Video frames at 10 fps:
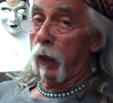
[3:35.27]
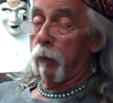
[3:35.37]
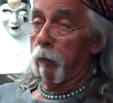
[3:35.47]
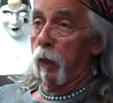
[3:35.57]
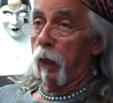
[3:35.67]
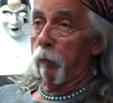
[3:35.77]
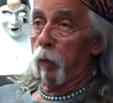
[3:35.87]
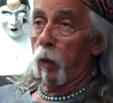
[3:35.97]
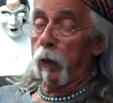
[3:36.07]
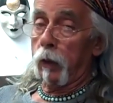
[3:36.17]
that I'm, I'm
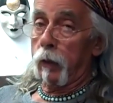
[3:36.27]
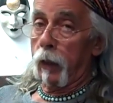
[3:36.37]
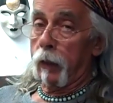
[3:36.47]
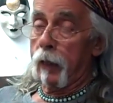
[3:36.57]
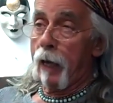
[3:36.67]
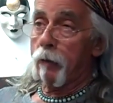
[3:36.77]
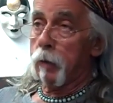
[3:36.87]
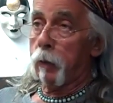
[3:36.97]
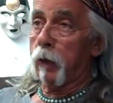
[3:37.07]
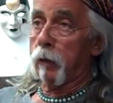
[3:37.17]
going into that now
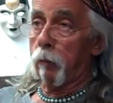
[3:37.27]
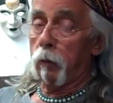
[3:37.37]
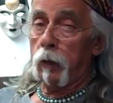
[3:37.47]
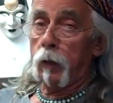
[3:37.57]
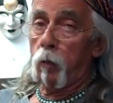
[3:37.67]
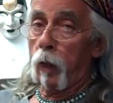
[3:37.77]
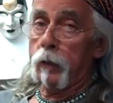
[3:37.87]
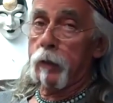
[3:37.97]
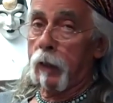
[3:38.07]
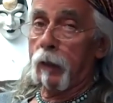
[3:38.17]
is because I'm really
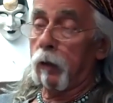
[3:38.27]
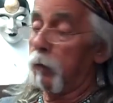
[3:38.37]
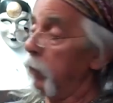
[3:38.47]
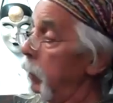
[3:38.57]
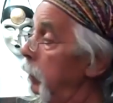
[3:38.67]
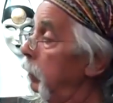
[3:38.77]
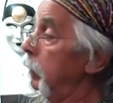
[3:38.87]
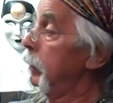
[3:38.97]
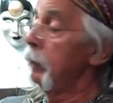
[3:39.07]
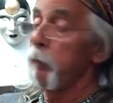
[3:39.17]
quite satisfied
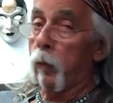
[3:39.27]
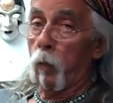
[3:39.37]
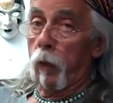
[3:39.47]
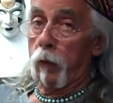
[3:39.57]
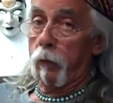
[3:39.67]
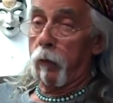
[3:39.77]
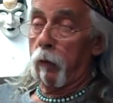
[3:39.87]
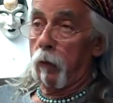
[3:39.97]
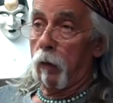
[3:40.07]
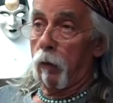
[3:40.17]
with
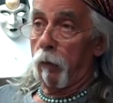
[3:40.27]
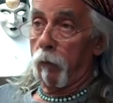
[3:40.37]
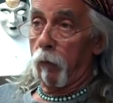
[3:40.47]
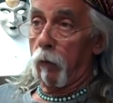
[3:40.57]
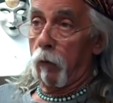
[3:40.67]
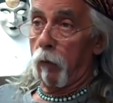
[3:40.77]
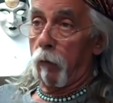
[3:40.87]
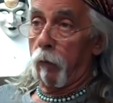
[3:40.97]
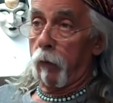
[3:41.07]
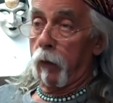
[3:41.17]

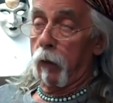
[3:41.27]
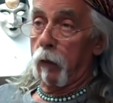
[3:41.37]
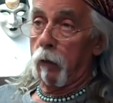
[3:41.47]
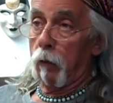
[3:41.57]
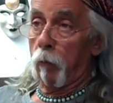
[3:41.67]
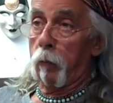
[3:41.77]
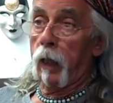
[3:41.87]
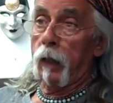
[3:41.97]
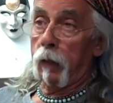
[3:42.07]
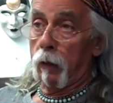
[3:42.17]
the, the
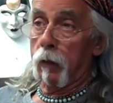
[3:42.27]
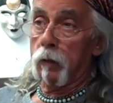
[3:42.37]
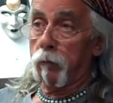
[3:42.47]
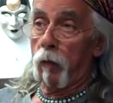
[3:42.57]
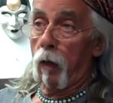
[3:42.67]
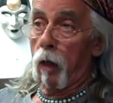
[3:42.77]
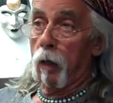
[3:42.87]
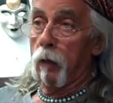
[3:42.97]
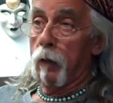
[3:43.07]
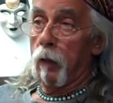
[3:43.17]
painting thus far.
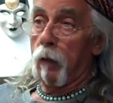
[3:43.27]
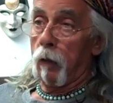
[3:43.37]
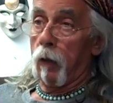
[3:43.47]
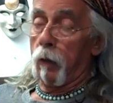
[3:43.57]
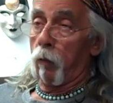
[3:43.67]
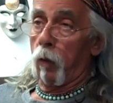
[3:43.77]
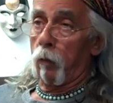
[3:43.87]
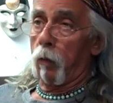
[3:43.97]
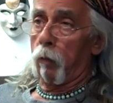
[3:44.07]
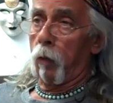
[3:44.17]
And what,
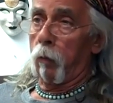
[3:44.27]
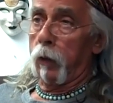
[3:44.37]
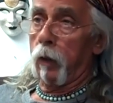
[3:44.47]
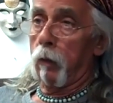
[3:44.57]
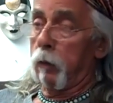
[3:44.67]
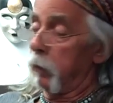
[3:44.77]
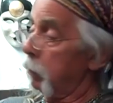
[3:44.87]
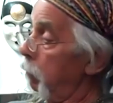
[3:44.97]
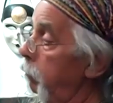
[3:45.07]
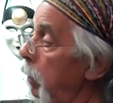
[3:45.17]
what we know is
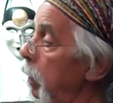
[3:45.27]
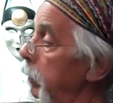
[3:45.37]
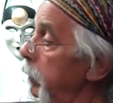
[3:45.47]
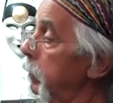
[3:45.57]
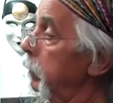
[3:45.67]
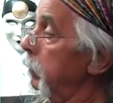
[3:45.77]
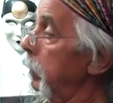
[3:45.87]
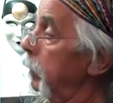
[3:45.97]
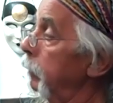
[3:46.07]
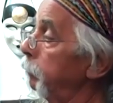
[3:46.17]
so far this is
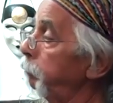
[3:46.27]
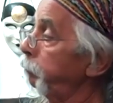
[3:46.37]
uh,